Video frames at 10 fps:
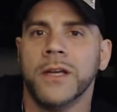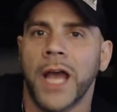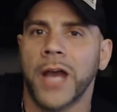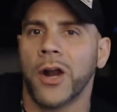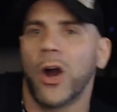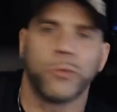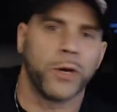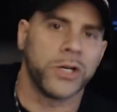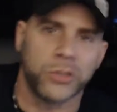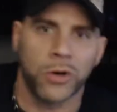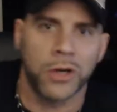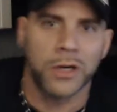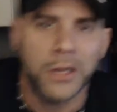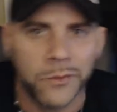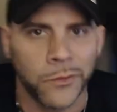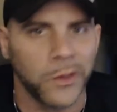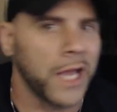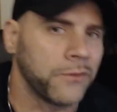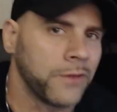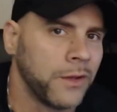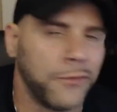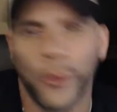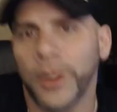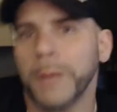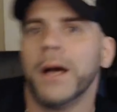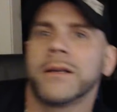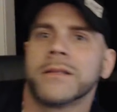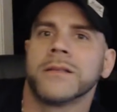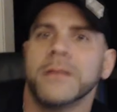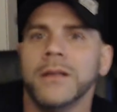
at a hardware store for like forty bucks.